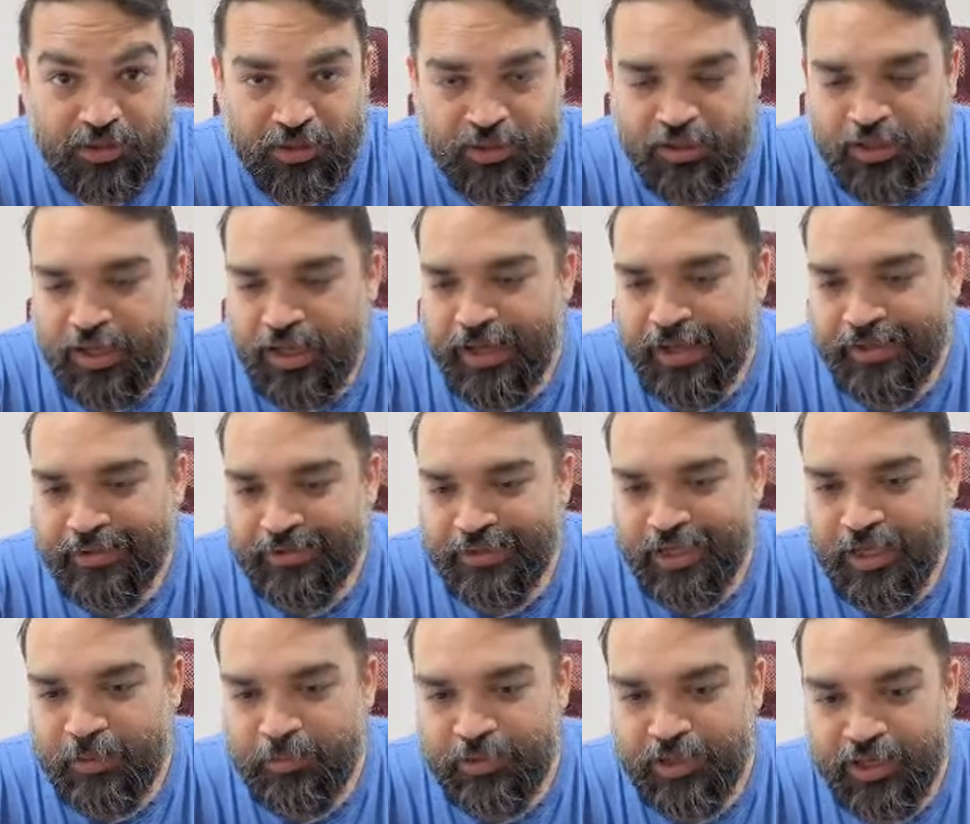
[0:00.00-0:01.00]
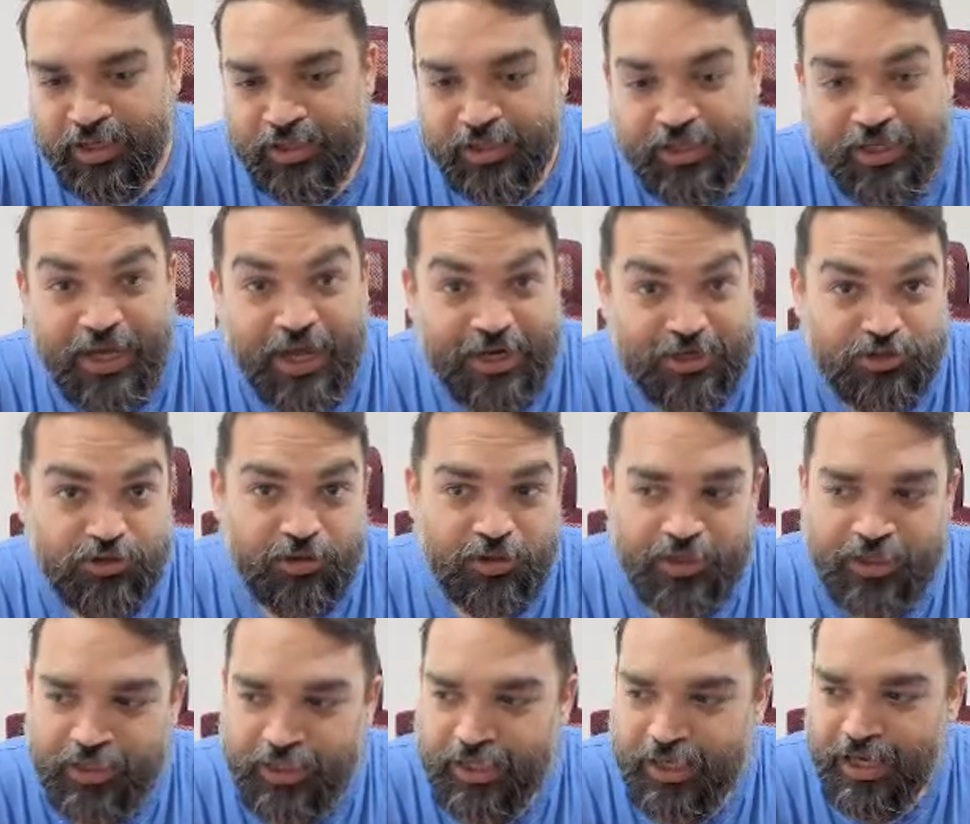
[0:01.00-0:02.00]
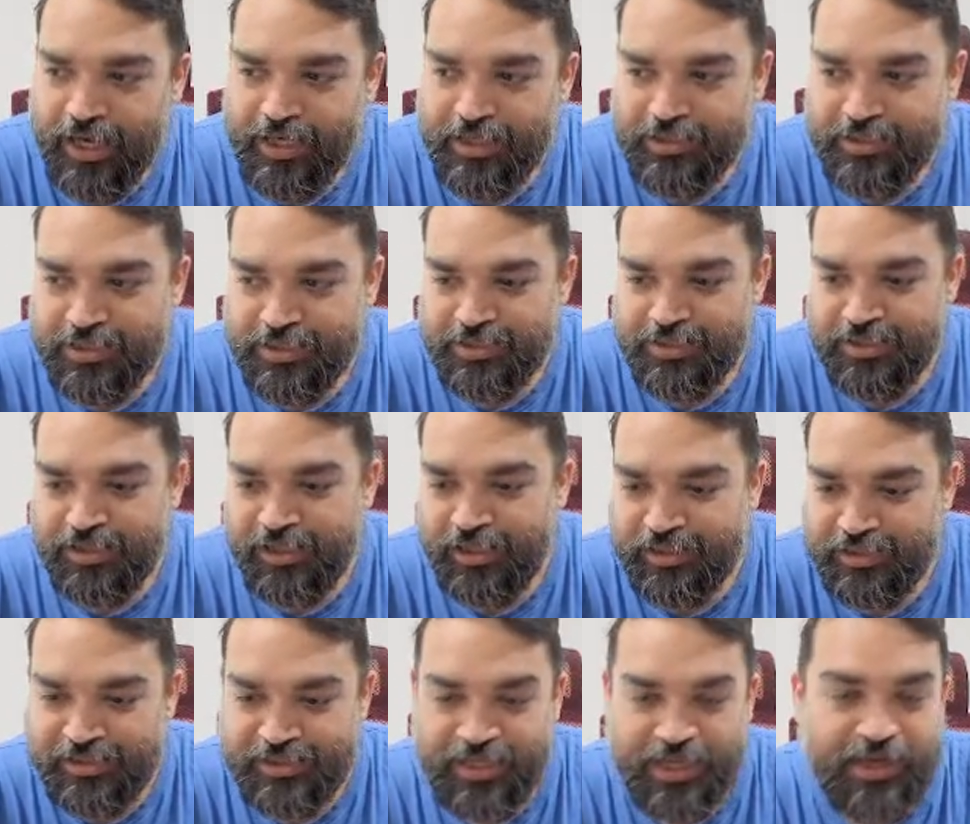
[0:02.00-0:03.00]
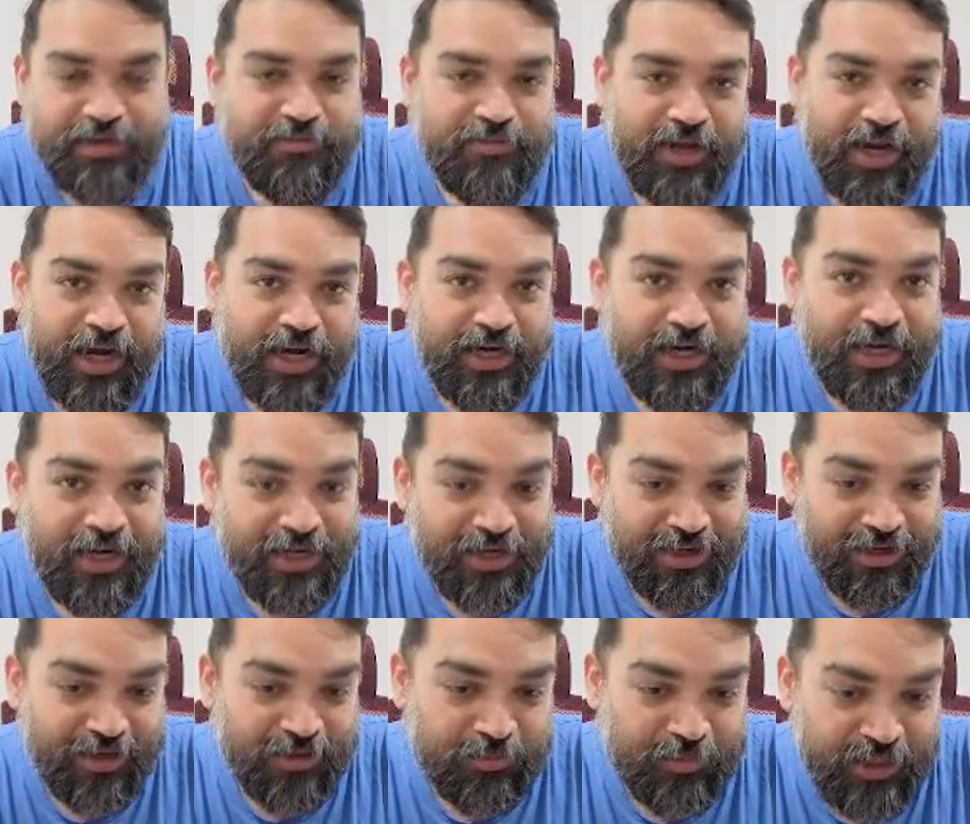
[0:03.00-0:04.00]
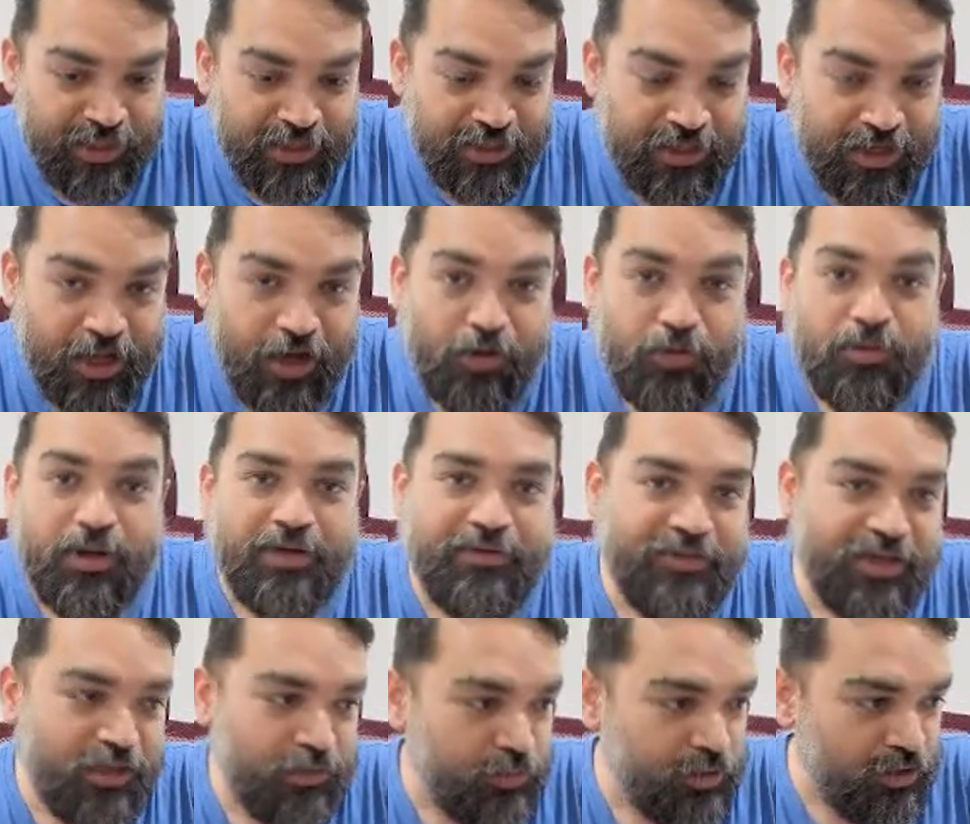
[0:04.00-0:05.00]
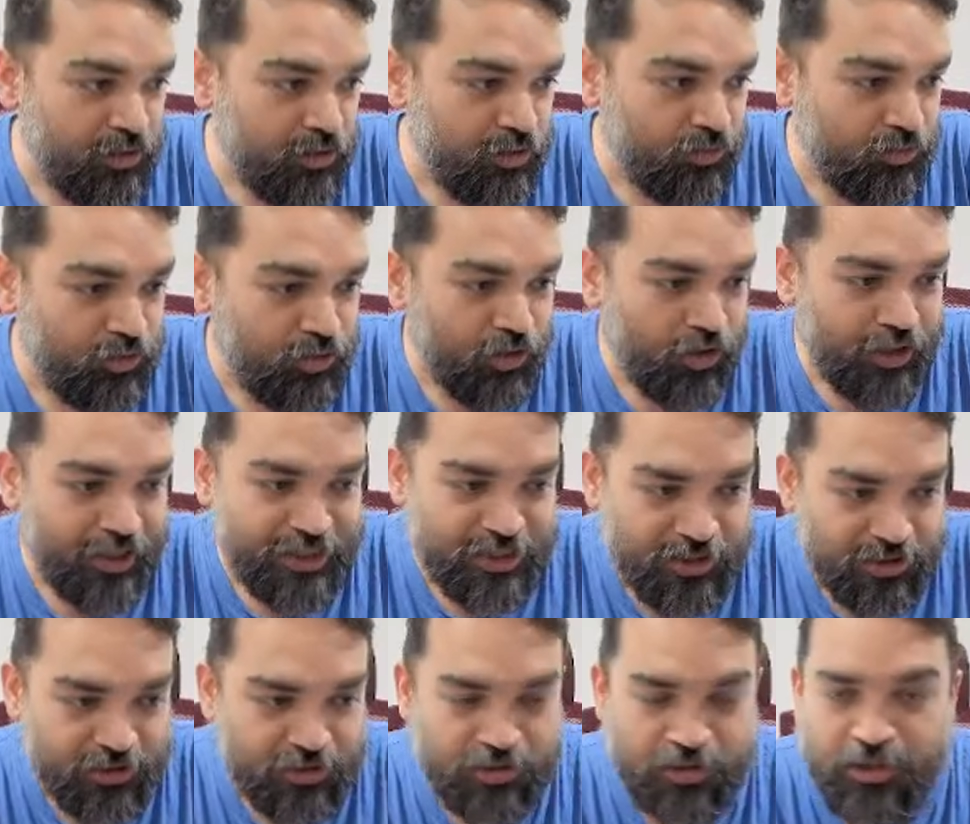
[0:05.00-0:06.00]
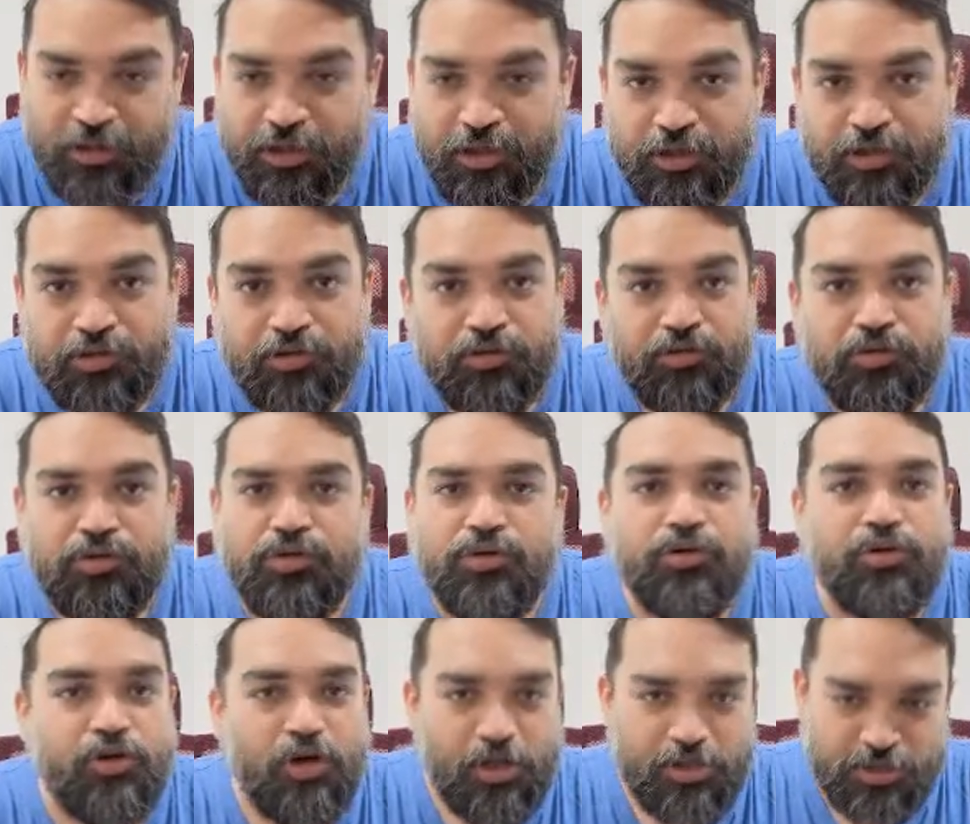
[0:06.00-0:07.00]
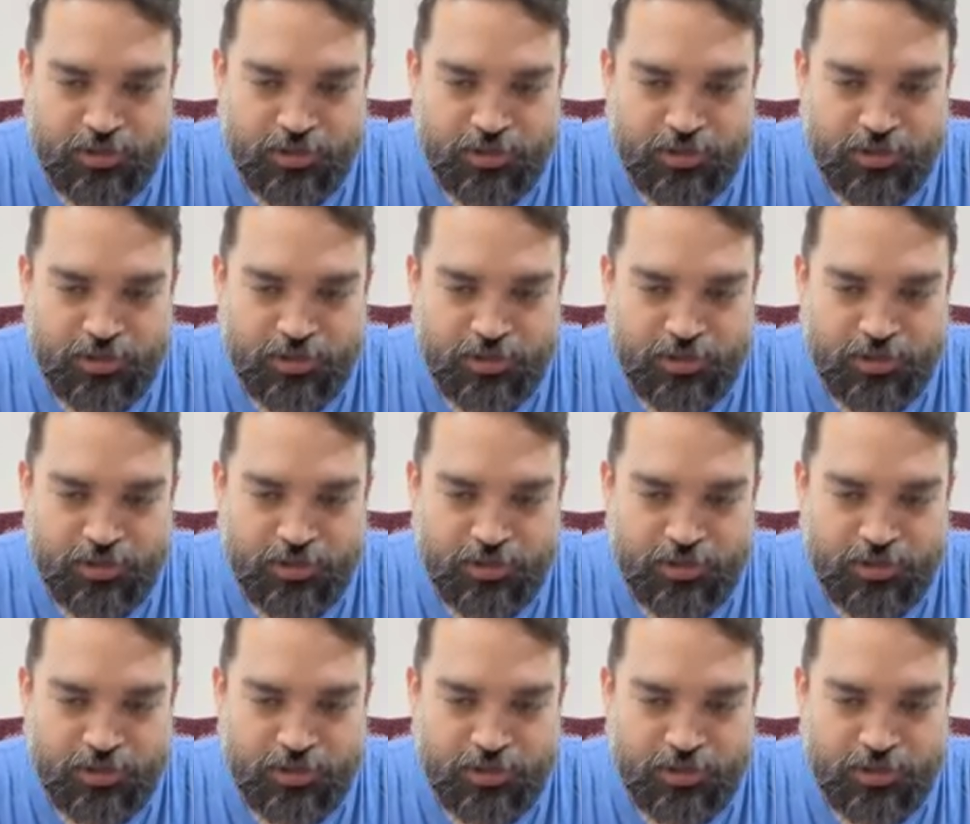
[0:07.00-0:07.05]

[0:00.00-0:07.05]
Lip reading: and the API key, actual key, and just click save, and it will be now available to your agent to do tool calls.